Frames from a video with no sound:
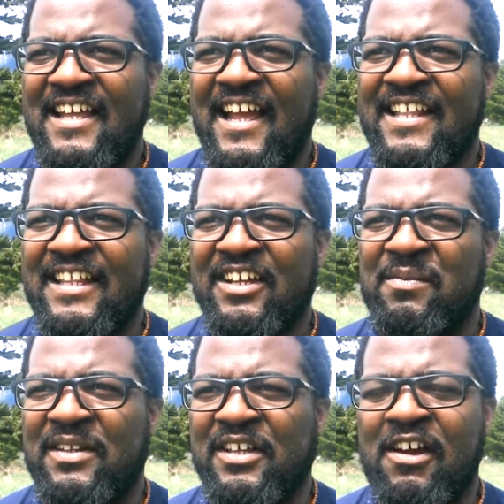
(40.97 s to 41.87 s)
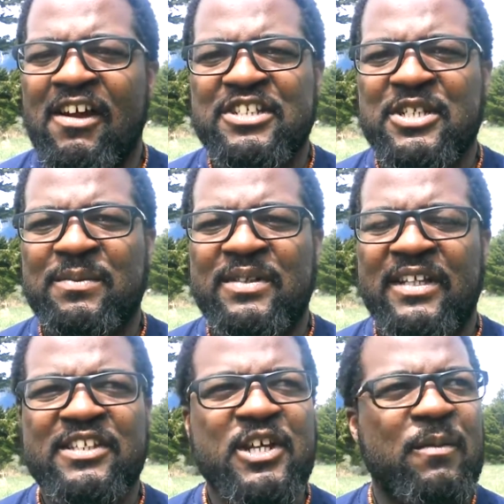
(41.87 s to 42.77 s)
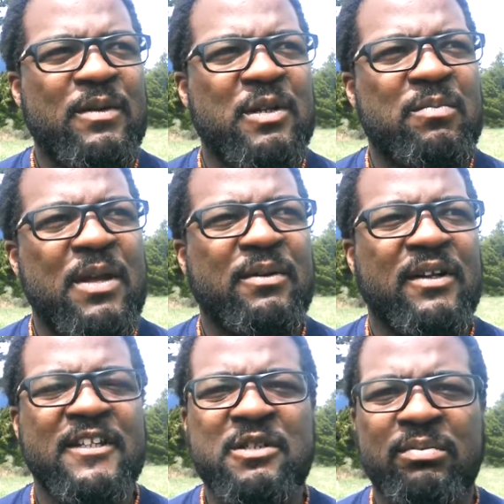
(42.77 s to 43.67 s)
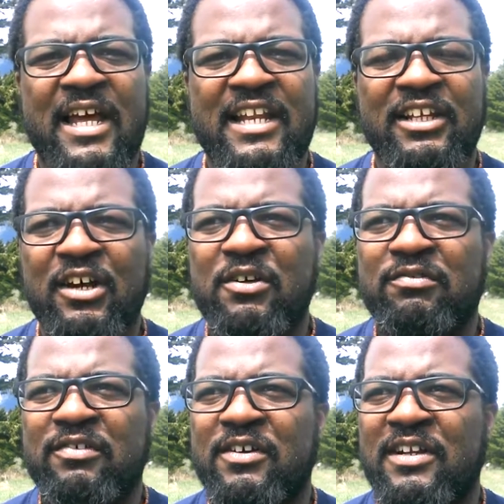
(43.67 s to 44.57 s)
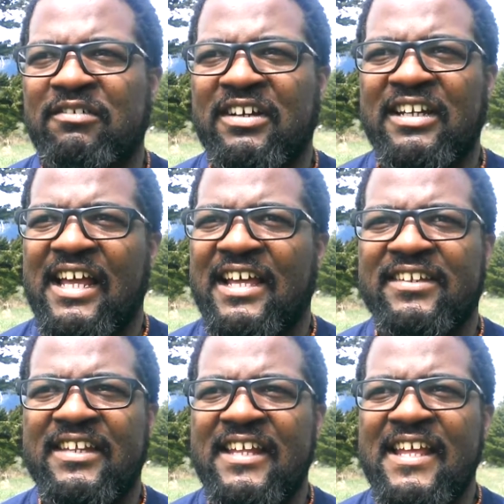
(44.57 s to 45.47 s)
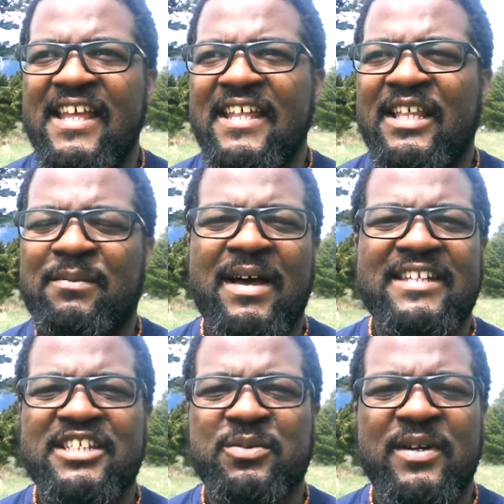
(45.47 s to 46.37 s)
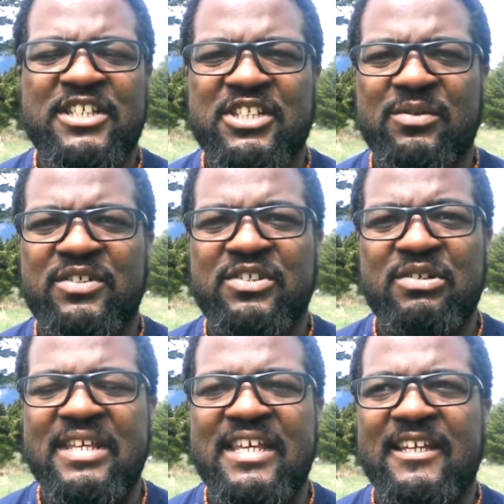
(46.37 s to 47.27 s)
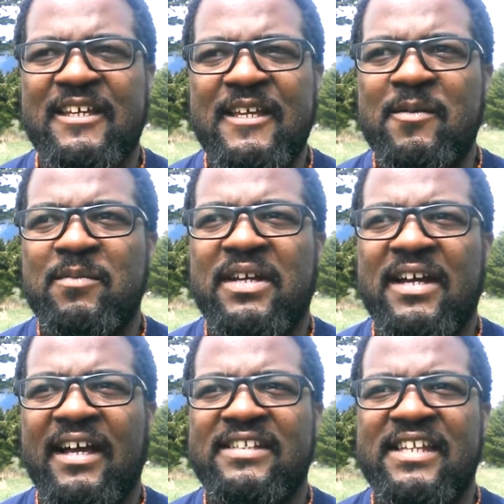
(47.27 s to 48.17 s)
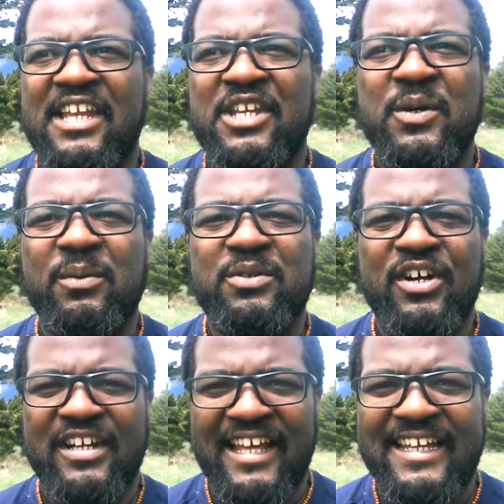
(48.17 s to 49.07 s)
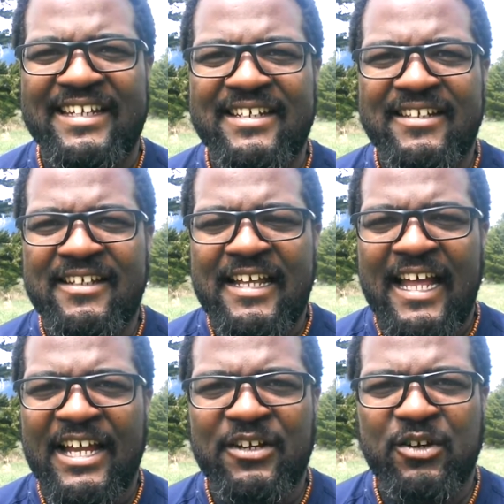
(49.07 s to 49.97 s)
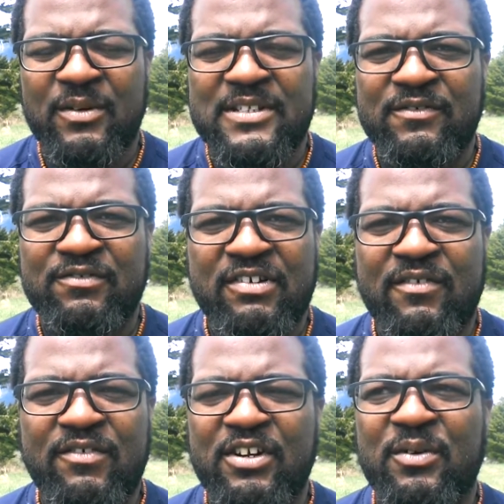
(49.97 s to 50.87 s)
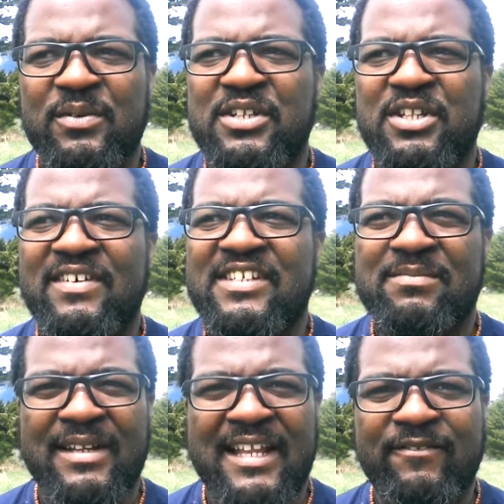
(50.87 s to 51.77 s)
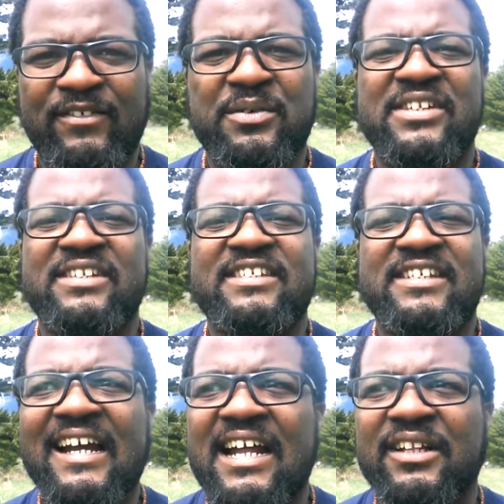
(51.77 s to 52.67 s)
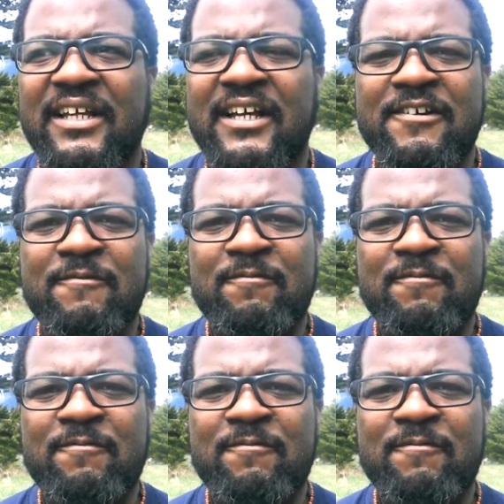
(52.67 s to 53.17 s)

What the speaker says: I think about the hardships that so many people on this planet go through, and I realize that my situation was unique because I knew it was going to end. I knew it wasn't forever. I knew it wasn't the rest of my life. I wasn't stuck out there.